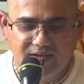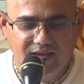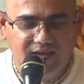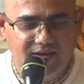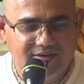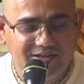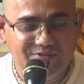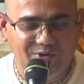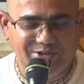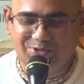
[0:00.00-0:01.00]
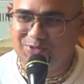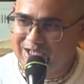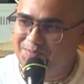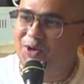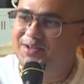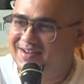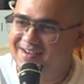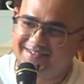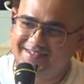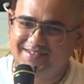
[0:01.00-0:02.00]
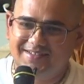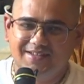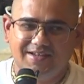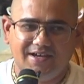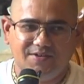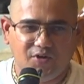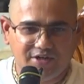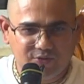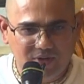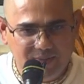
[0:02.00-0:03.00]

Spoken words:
And he wanted to jump on the altar and wanted to